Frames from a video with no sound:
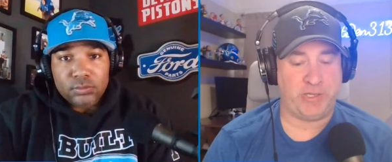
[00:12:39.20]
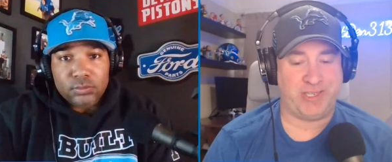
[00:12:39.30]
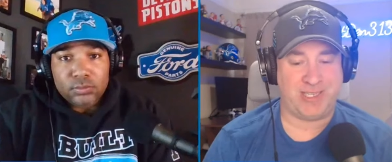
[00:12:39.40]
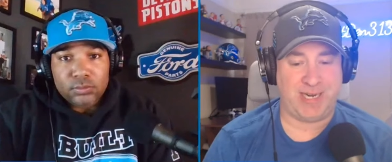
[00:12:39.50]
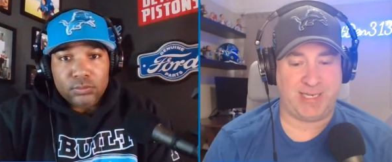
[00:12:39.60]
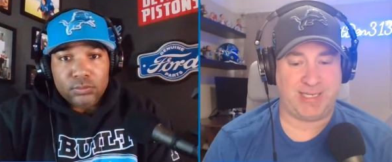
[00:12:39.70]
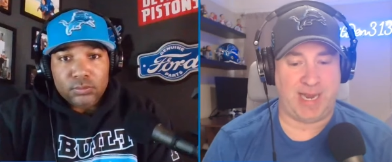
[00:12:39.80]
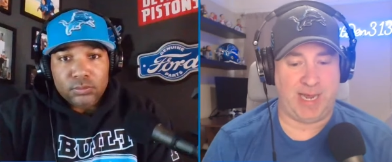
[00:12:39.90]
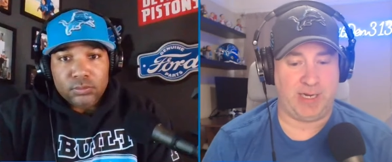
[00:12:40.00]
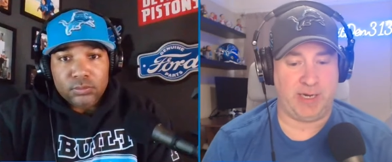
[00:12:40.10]
Speaker 1: just nice to
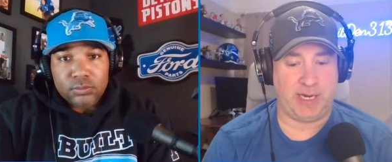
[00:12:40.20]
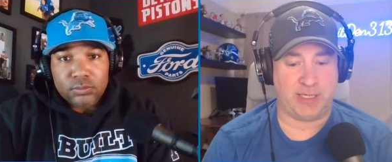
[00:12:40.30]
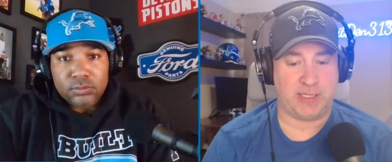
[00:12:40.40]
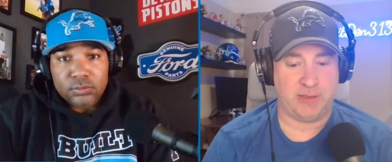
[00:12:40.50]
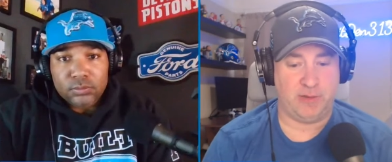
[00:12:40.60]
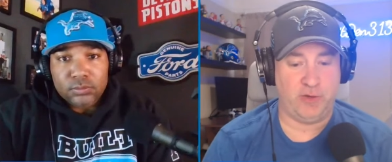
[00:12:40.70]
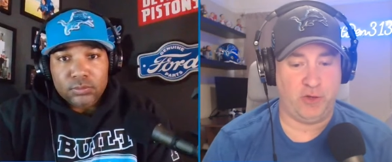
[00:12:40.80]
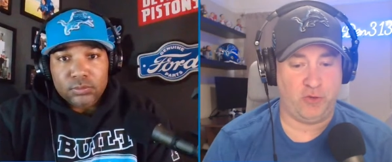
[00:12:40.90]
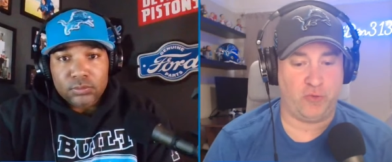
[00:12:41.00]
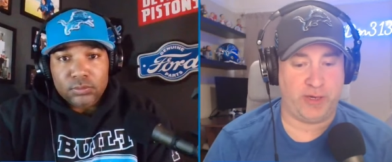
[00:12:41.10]
add a nice
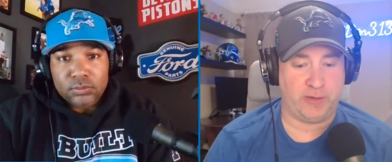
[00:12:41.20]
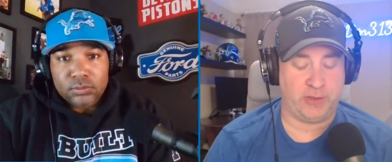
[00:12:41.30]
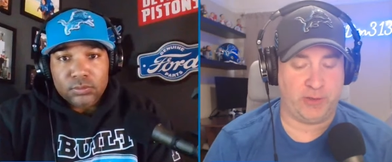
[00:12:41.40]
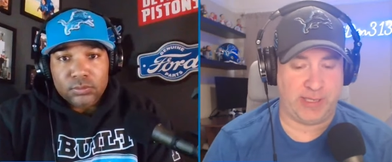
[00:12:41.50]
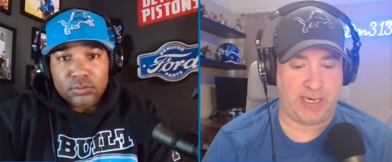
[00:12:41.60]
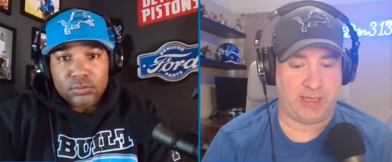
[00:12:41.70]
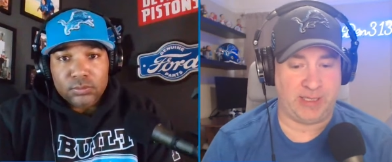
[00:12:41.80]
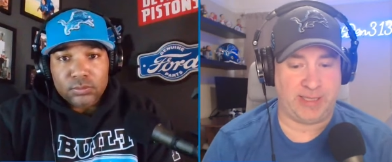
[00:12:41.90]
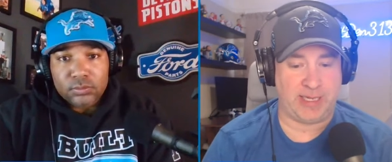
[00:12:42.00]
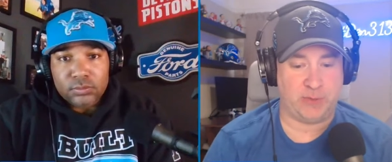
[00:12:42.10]
new wrinkle to it. And I
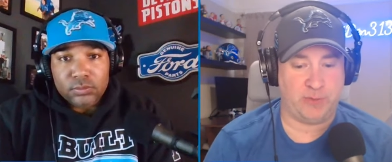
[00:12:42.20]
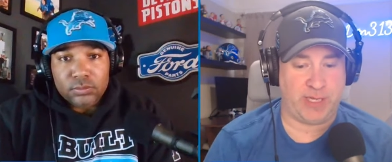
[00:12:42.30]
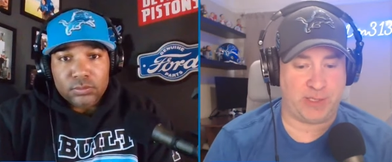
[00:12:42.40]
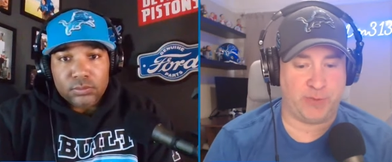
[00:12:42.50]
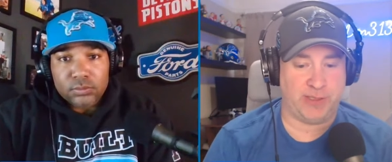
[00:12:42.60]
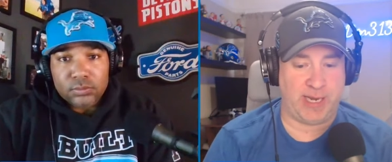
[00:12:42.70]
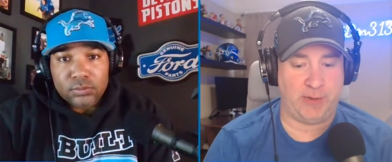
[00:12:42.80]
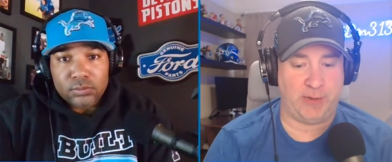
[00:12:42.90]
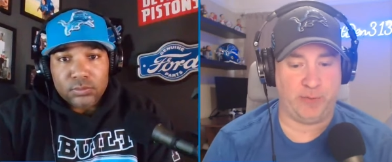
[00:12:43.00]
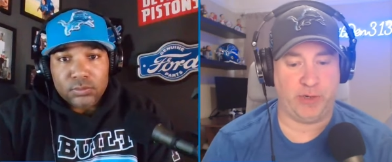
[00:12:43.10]
think that's, that's what
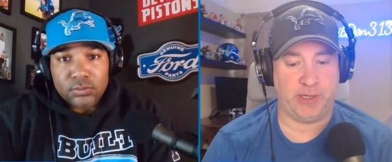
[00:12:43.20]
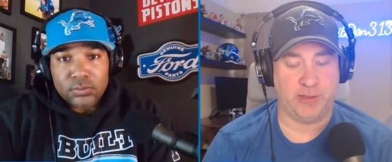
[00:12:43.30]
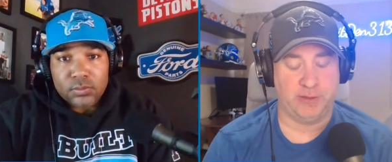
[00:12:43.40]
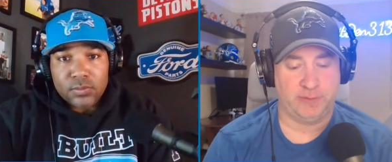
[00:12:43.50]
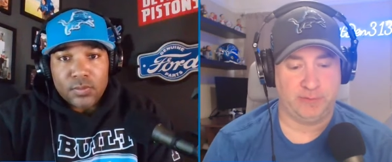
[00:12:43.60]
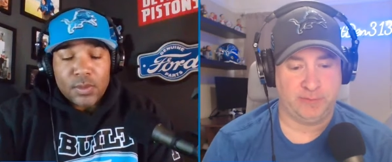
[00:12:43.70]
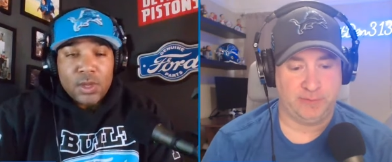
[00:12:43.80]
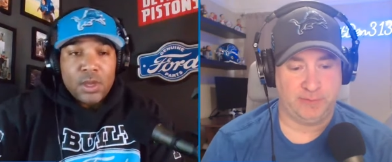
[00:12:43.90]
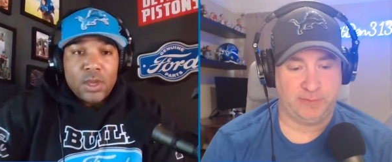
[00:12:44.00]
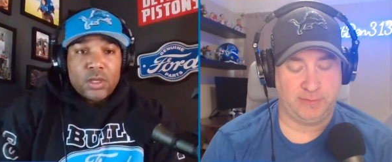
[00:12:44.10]
Ladd would bring.
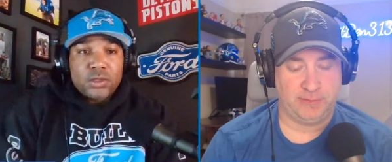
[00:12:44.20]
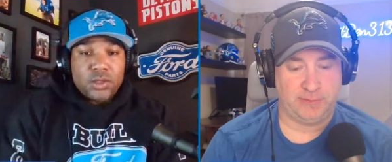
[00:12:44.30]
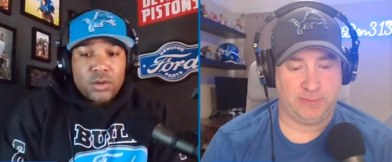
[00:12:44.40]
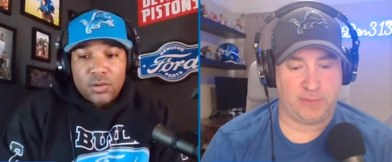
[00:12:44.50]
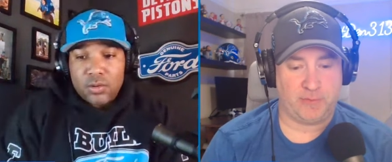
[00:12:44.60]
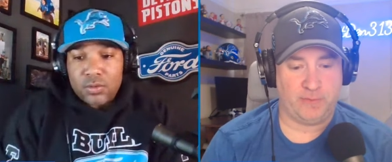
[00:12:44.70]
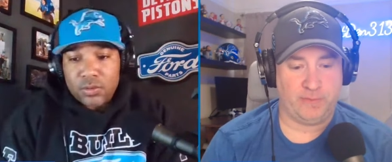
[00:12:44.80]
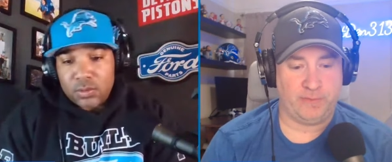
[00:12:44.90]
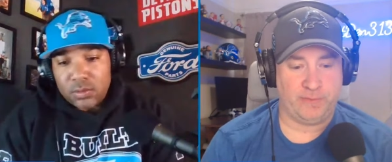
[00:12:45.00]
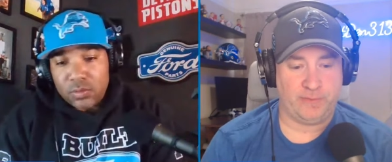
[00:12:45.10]
So
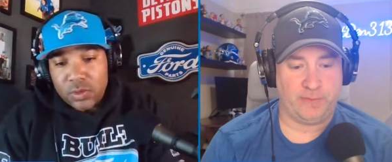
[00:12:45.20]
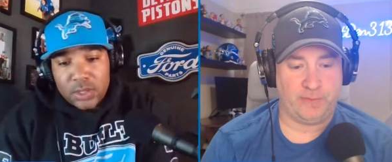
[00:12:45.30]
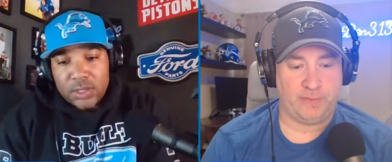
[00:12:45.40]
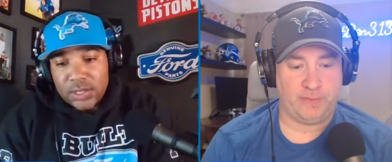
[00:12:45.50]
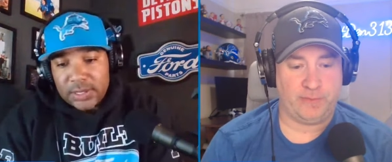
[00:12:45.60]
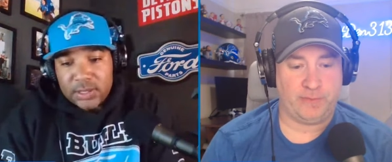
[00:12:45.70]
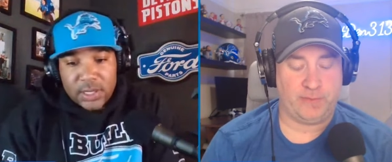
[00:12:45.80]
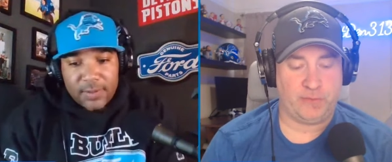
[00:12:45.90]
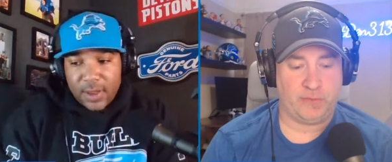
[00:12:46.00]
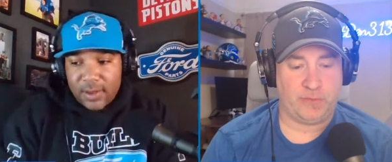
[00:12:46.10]
Speaker 2: one of the things
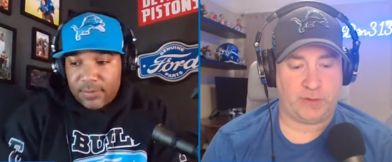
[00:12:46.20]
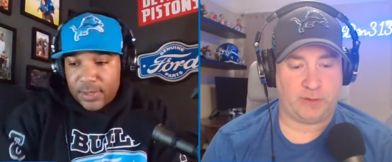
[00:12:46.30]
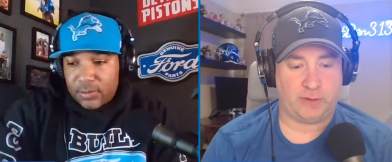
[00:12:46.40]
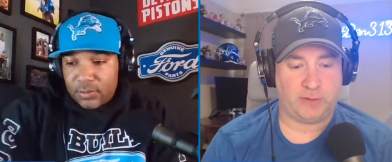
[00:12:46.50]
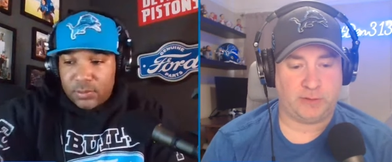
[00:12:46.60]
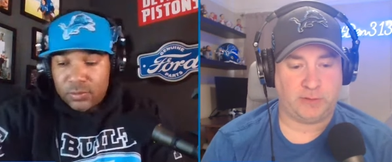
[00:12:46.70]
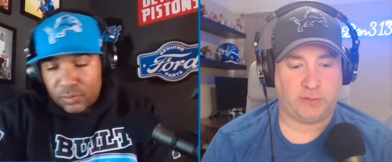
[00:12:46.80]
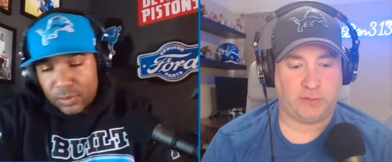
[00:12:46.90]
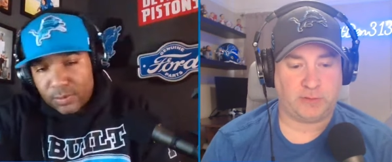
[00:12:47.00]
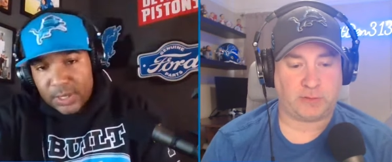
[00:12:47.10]
that I've, I've been
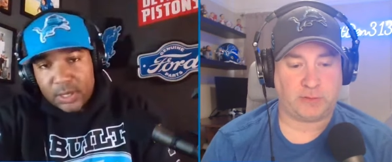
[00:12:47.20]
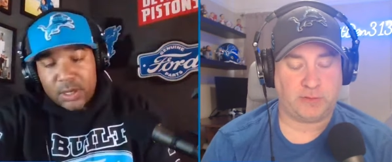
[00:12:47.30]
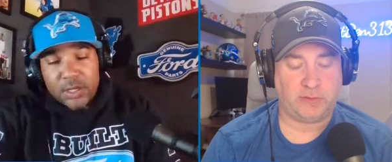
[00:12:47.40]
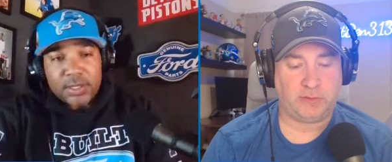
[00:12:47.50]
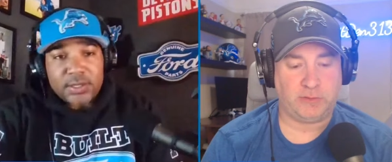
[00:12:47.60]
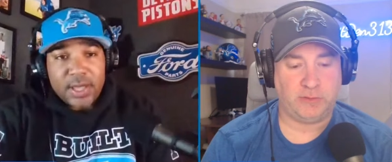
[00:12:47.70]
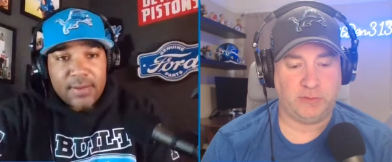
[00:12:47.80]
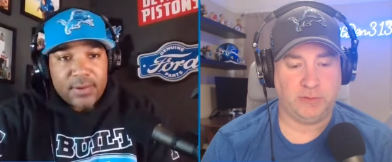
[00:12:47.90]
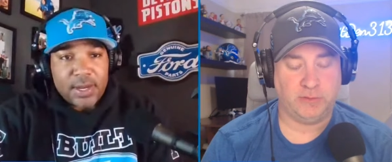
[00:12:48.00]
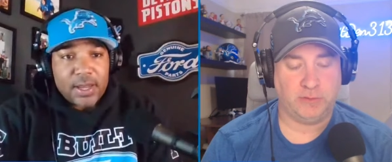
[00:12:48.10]
real big on is
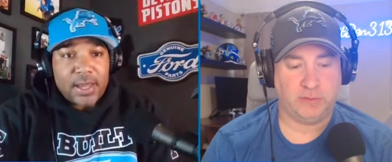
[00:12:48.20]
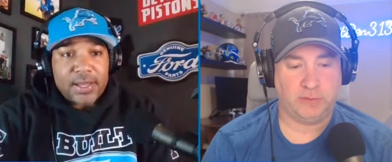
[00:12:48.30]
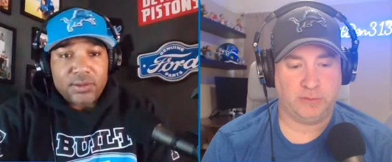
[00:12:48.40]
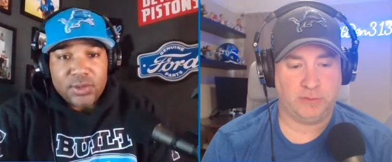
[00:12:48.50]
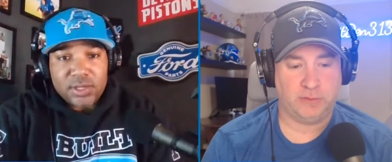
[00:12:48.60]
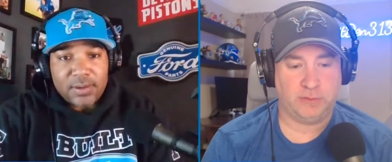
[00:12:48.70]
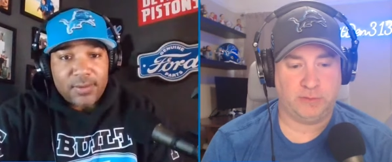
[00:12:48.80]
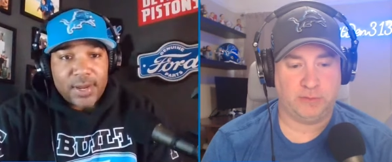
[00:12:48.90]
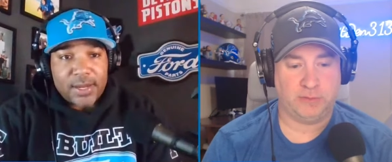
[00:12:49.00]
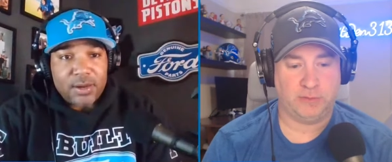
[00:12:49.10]
having that X
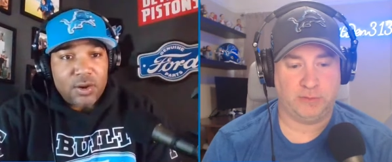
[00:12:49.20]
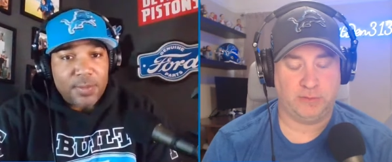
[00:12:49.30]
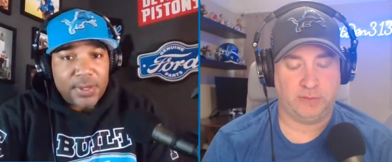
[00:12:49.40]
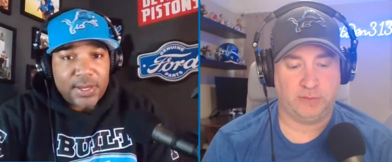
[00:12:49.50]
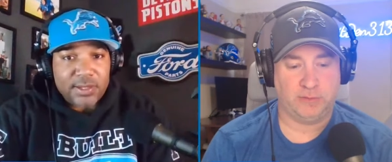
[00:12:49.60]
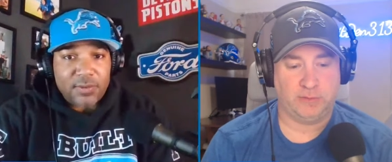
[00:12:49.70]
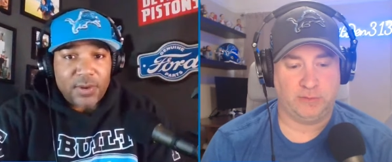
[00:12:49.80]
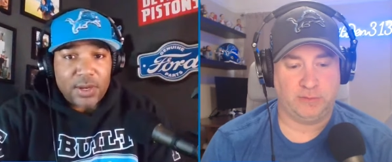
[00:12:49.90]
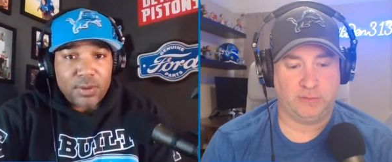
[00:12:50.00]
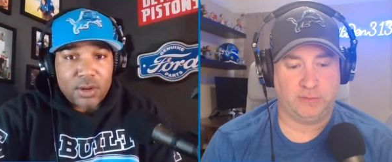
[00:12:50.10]
receiver that can go up and catch the
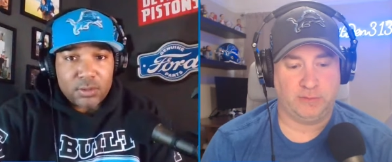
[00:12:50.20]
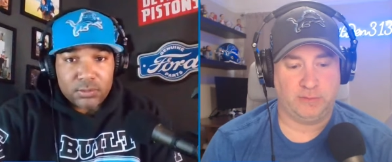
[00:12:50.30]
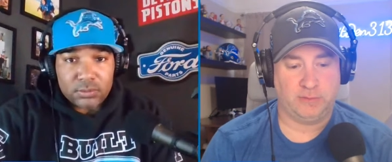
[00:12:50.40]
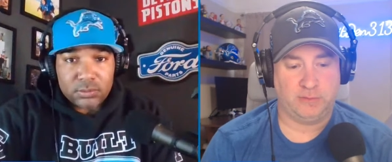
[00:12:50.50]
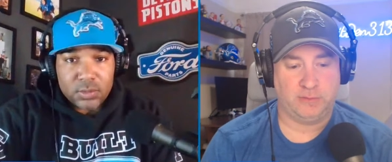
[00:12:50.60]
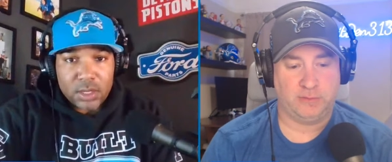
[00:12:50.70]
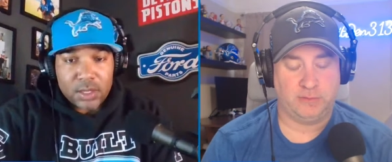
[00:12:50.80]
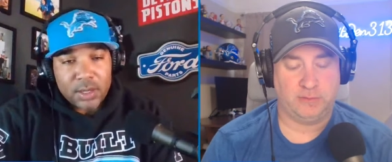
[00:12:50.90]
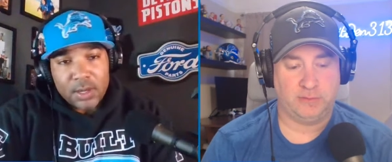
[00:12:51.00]
fade ball. Right.